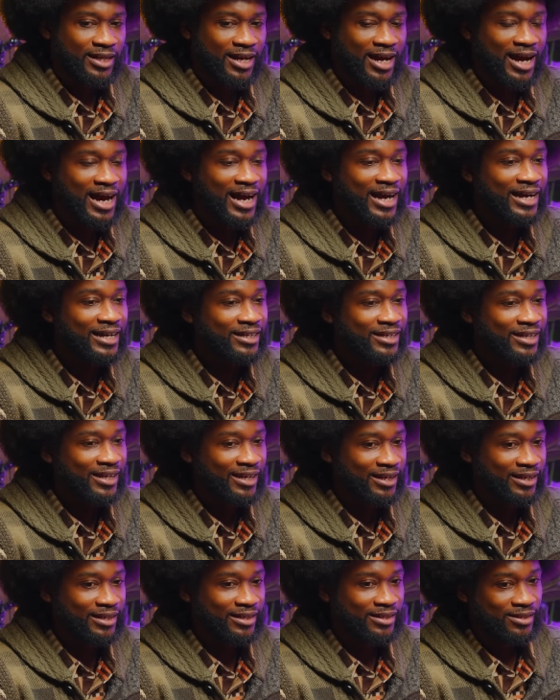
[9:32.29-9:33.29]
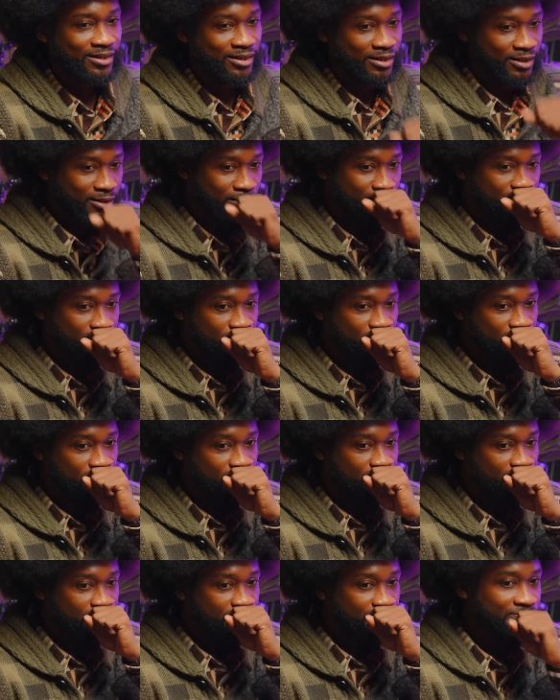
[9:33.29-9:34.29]
I can,
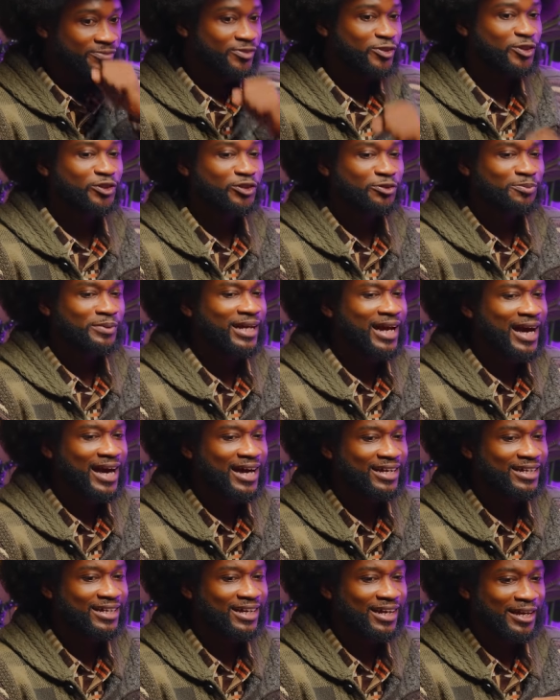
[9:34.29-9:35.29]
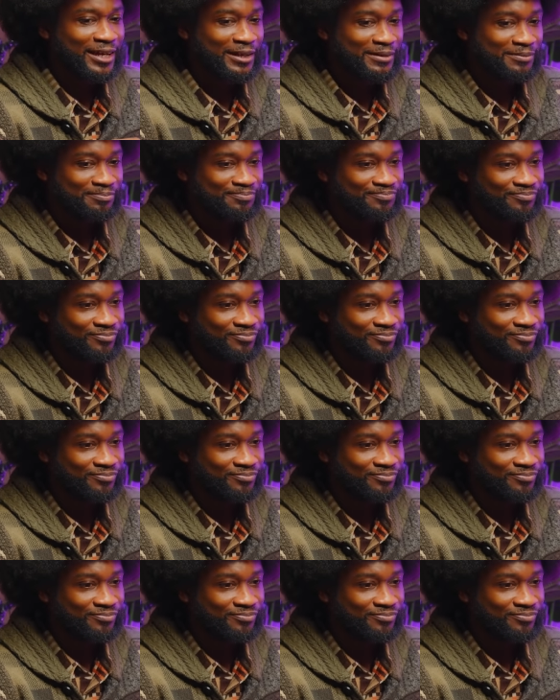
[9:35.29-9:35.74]
excuse me, I can